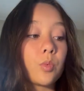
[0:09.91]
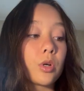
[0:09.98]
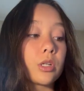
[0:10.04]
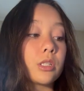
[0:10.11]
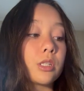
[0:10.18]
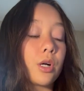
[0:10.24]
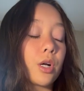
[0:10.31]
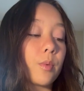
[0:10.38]
We're
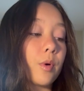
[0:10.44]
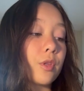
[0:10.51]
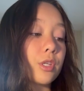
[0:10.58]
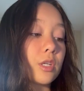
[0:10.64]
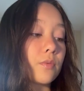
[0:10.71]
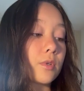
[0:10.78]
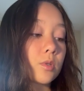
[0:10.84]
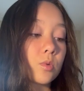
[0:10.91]
going to talk about the
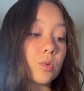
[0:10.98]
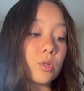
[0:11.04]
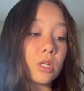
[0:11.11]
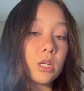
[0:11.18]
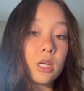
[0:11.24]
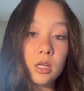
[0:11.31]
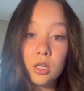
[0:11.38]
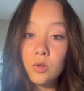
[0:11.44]
difference
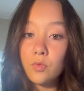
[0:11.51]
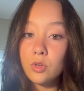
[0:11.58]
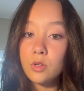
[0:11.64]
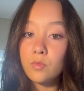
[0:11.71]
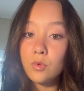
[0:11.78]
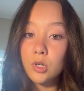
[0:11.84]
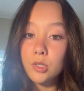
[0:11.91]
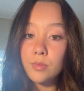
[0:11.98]
between negative
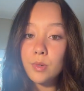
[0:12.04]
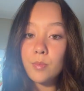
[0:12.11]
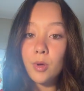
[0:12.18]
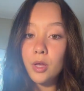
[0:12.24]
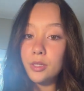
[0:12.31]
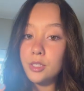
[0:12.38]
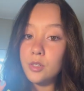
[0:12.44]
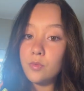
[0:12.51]
reinforcement,
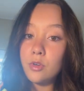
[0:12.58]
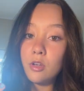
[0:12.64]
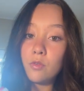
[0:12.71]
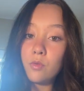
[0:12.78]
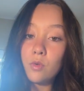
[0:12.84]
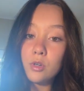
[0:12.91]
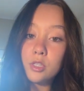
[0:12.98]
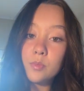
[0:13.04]
positive
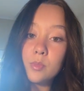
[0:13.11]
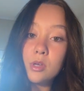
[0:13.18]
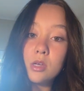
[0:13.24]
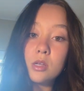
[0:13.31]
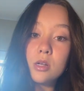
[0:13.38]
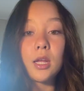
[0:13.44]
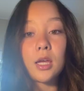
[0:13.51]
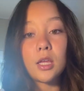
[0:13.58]

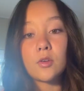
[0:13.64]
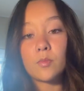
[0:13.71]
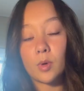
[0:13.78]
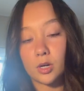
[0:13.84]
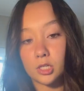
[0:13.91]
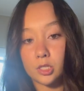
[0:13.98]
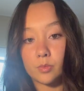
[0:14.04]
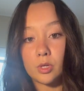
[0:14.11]
reinforcement, negative
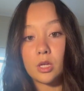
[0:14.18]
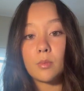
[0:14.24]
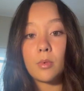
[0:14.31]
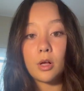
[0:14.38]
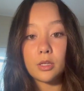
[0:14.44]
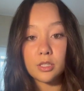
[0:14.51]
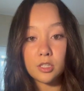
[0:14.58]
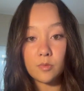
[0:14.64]
punishment,
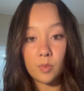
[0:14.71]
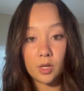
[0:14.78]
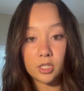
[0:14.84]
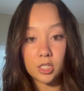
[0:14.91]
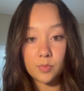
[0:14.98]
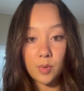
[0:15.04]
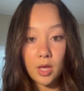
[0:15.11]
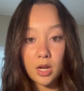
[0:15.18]
positive
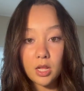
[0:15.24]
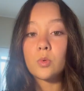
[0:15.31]
punishment.